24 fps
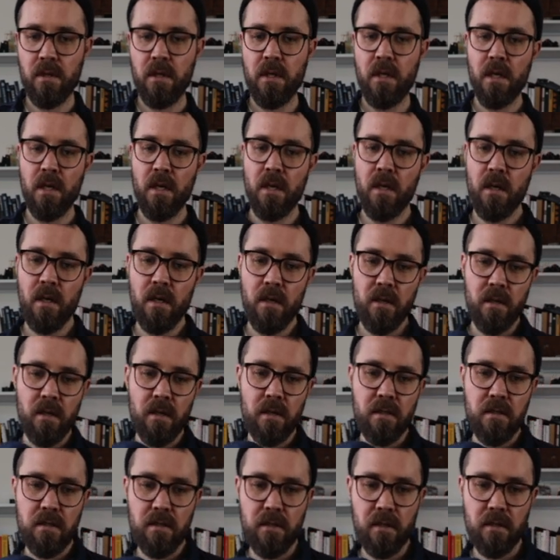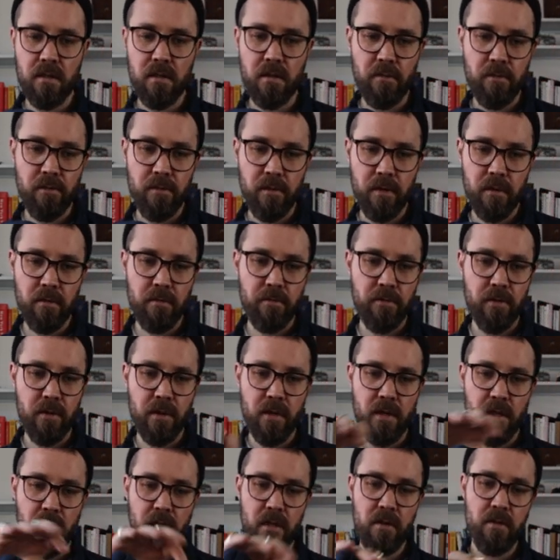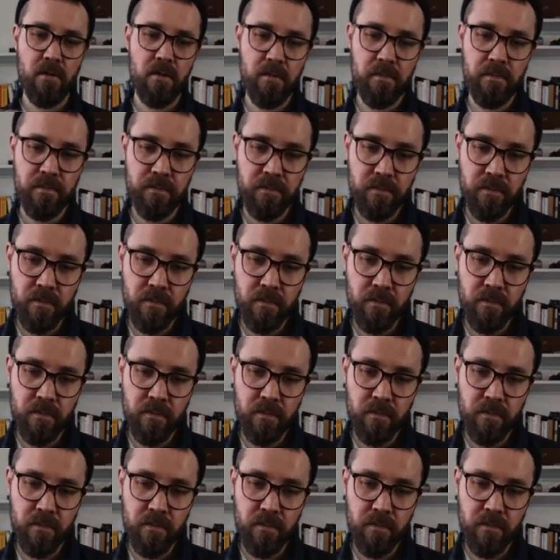I'm going to stick to the front for now.